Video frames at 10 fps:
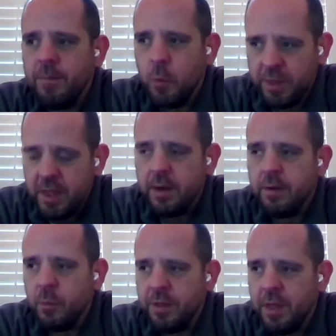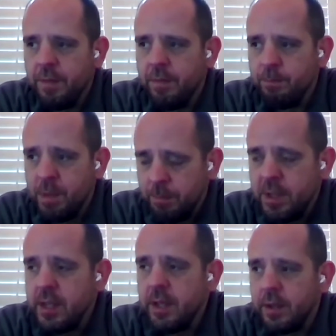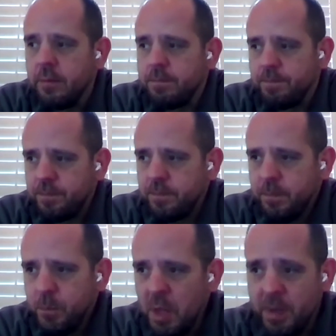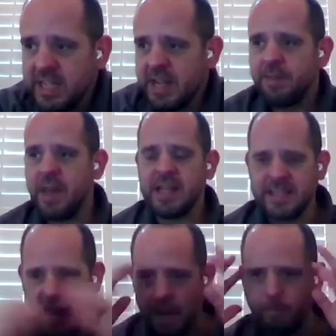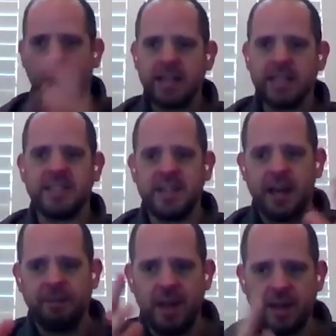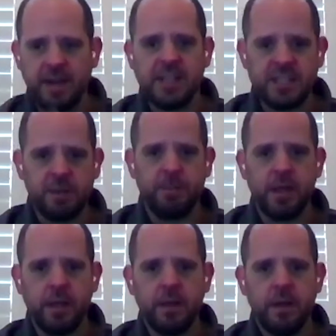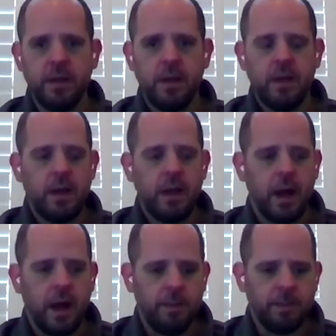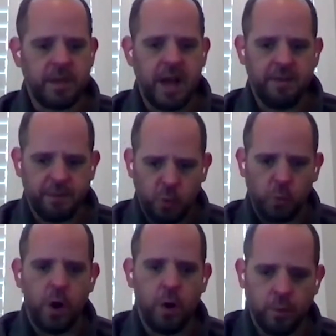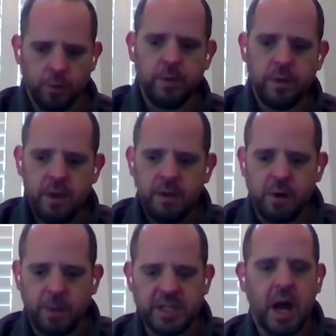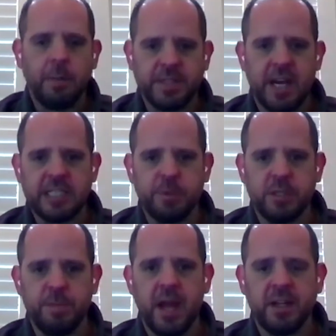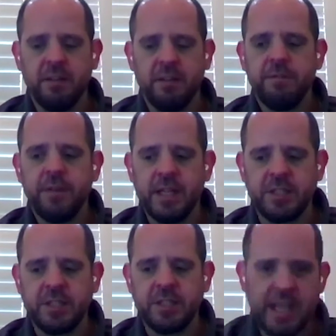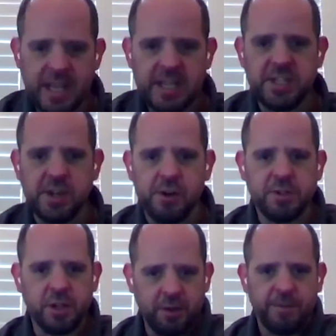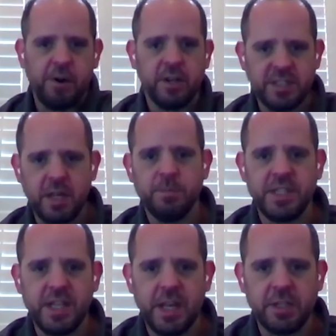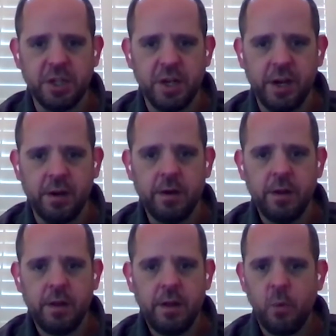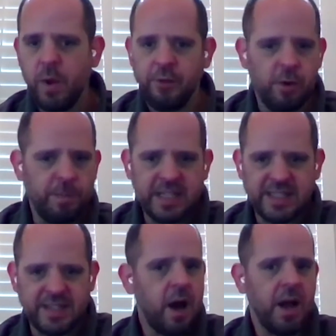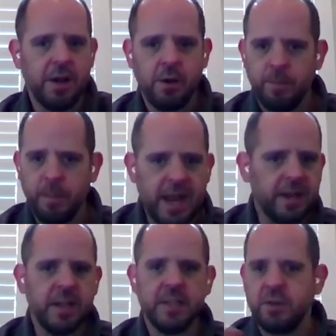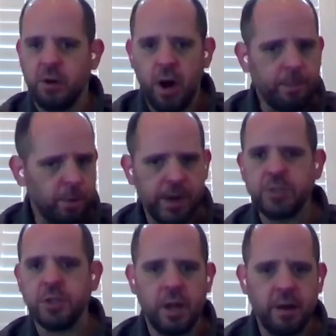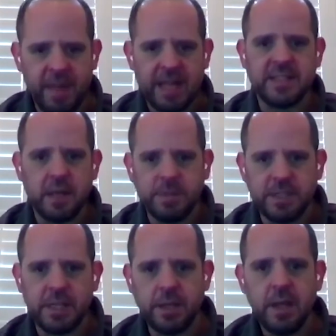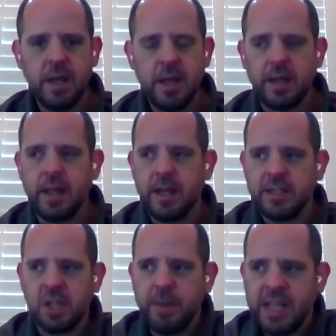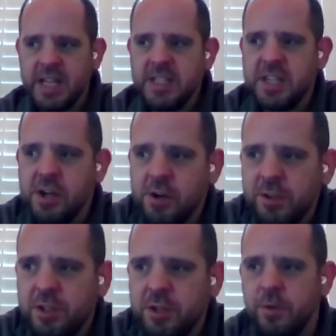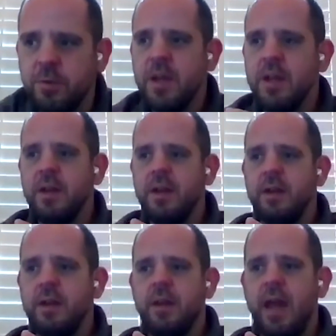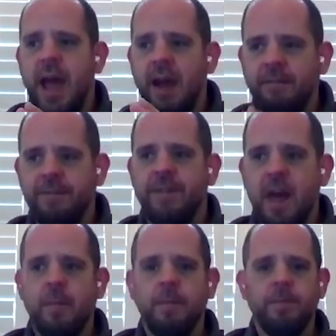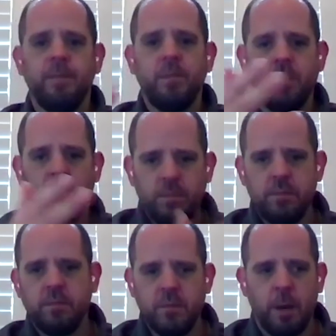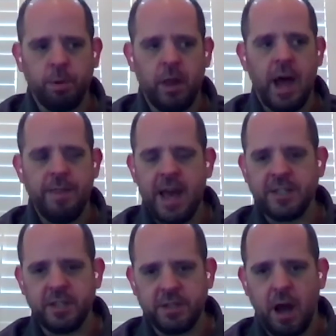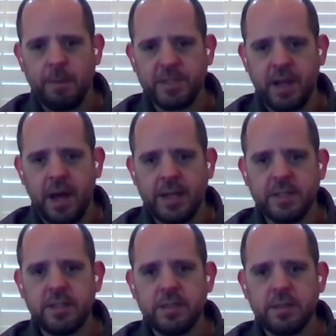within BP, because I think it's that mindset that needs to be kind of grown from a topsides perspective. It's going to be easier to convert a subsea engineer, whether it be design or maintenance or operation of that subsea kit. It's going to be easier to have them apply that to topsides